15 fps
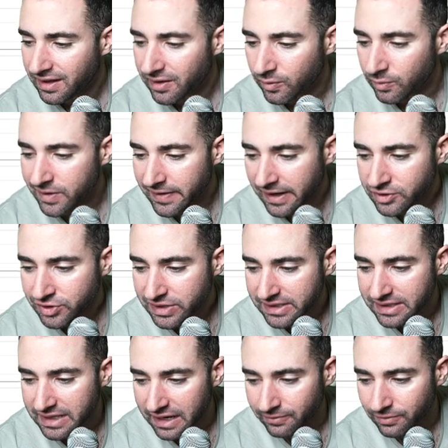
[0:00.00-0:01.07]
We've actually
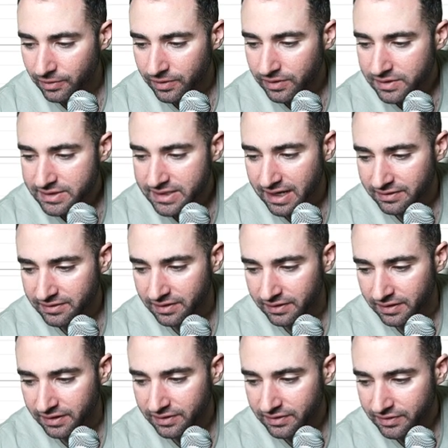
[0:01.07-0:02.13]
never tested
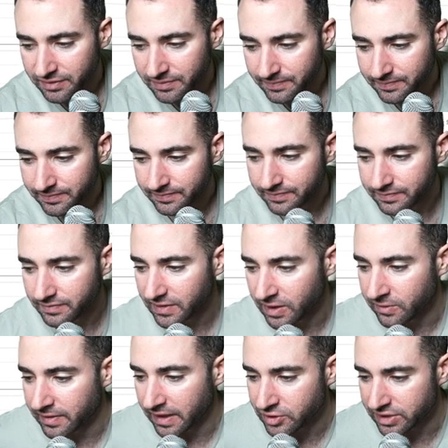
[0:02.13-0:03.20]
this.
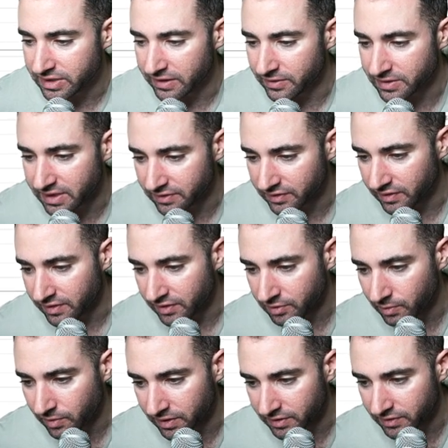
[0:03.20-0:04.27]
We've actually never tested this
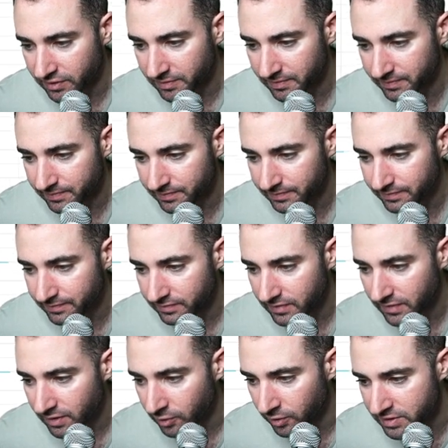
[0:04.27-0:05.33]
once.
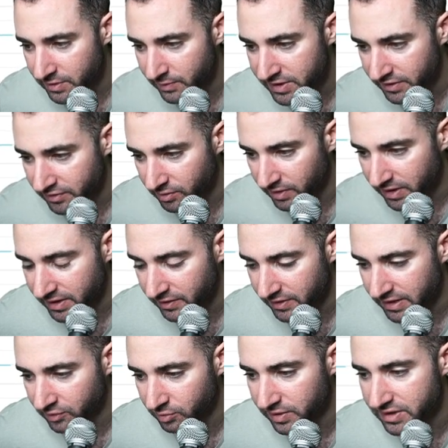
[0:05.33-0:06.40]
Or did we test it right here?
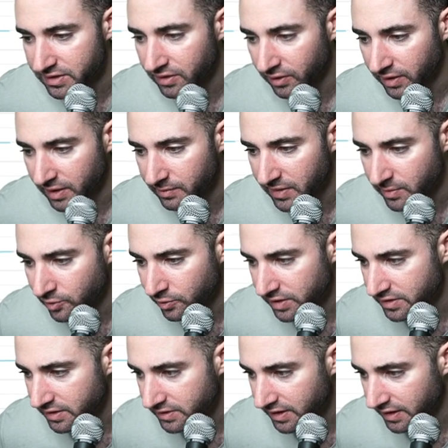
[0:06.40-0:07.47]
Yes, we, okay, maybe we
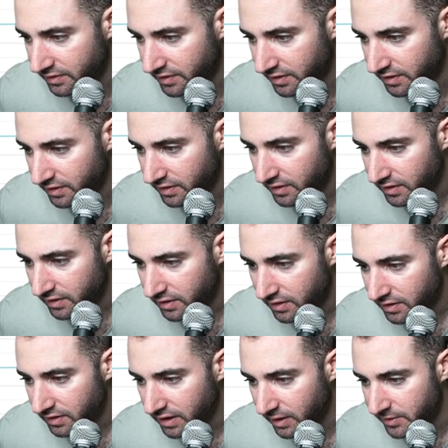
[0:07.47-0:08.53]
did test it.
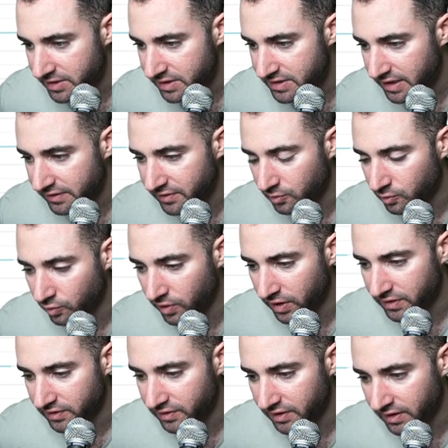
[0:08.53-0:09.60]
Yeah, we did test it
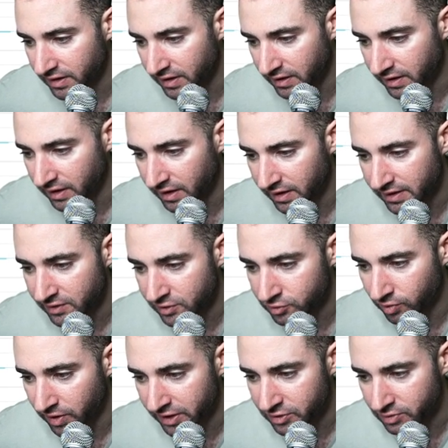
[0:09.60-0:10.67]
once in
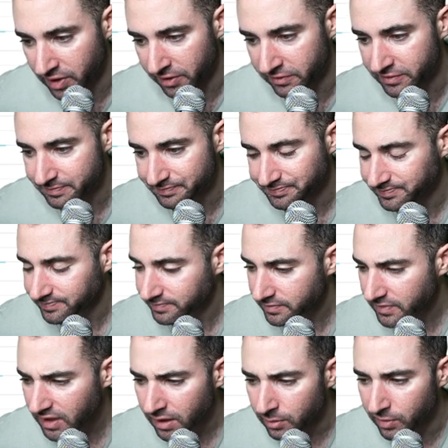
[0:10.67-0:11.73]
2012.
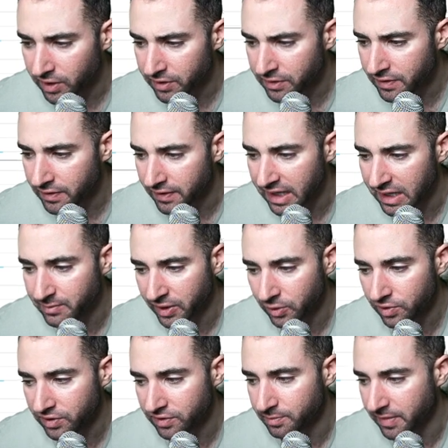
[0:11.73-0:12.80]
But other than that,
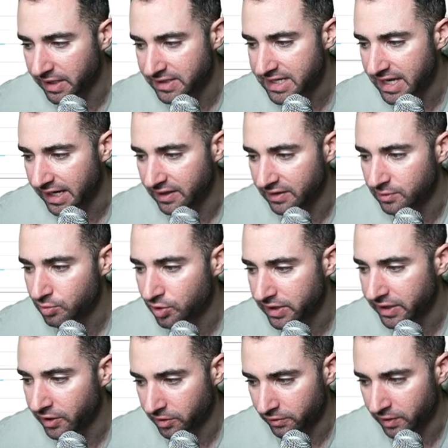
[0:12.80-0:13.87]
Bitcoin's maintained pretty
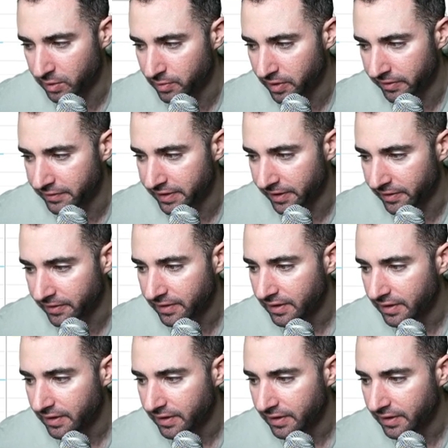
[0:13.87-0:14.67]
healthily above there.